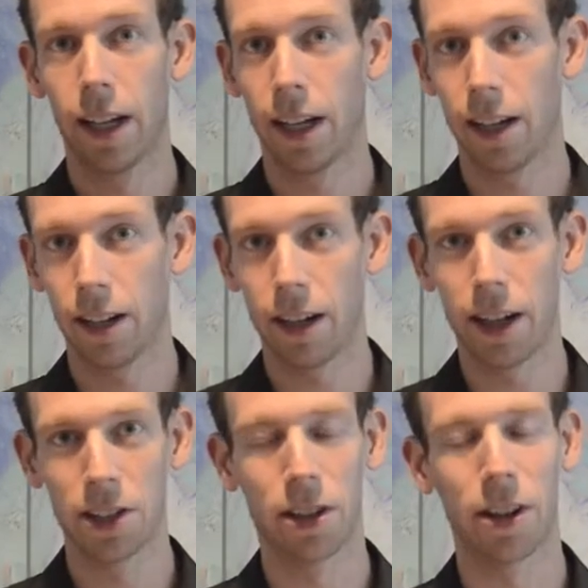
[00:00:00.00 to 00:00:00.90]

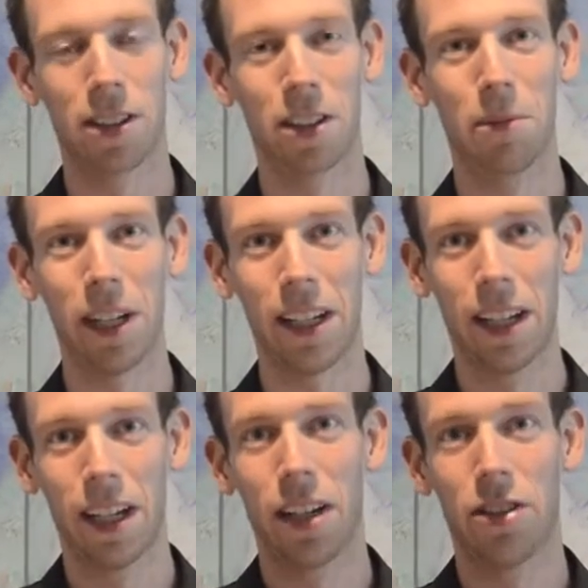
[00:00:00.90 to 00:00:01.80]
odds are somebody
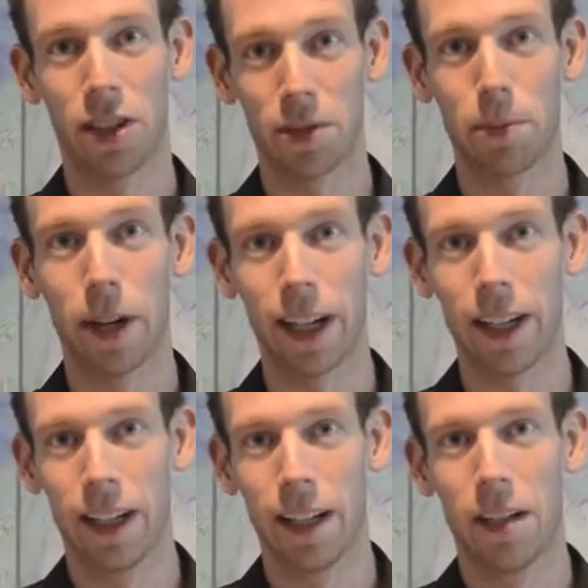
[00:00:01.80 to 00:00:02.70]
just
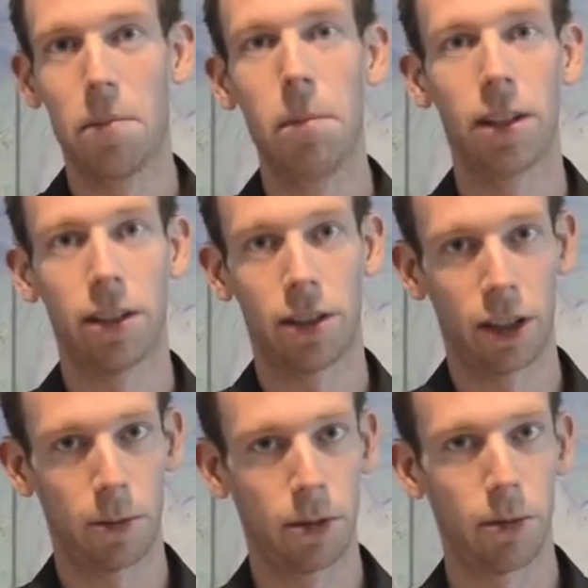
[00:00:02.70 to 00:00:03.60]
might
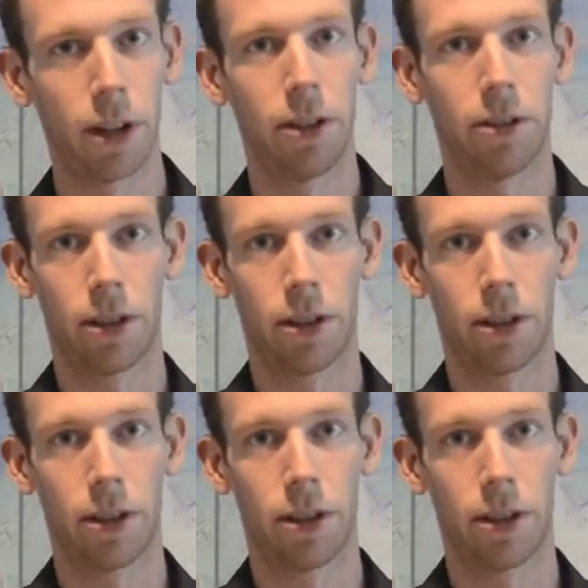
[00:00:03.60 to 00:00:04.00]
misinterpret what